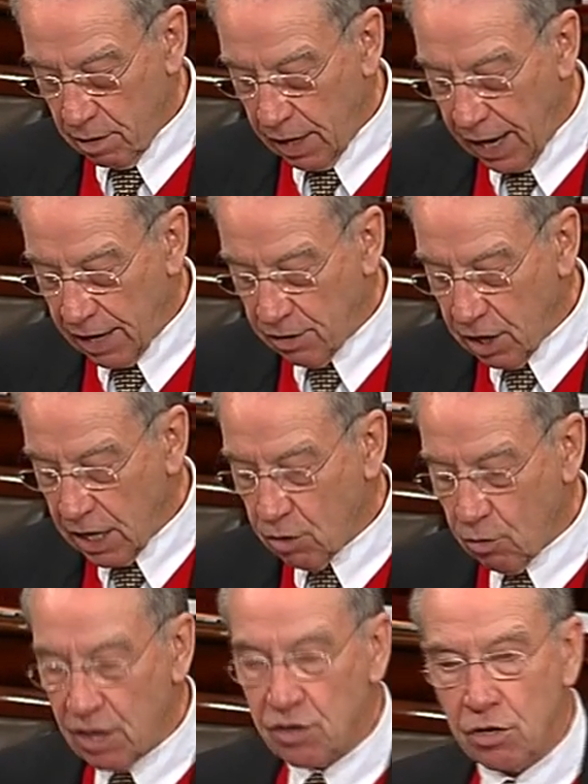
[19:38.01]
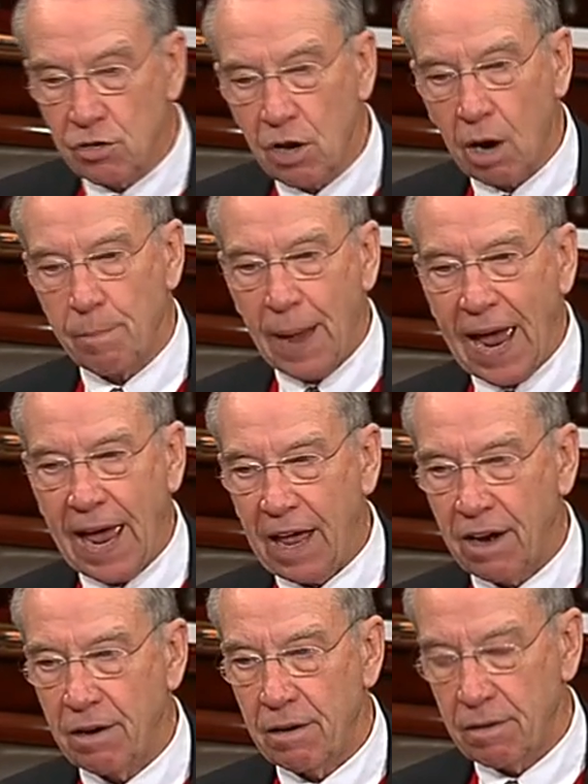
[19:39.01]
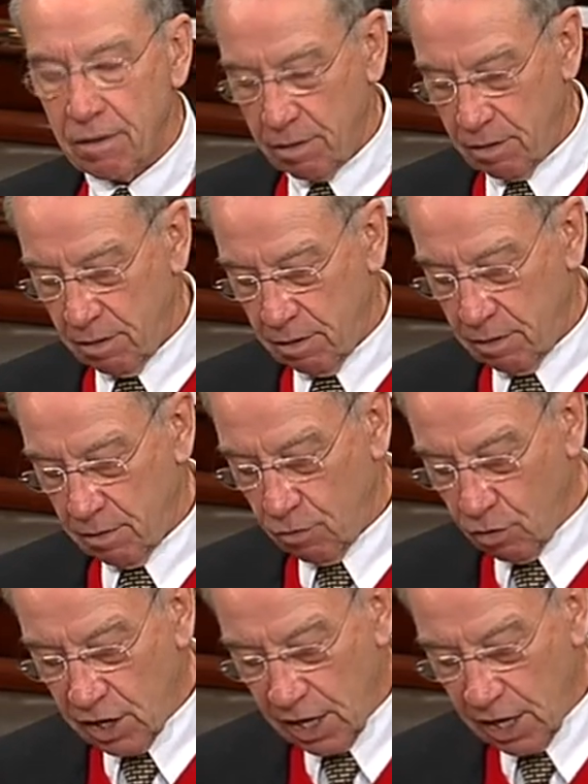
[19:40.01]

and decreases are bad for the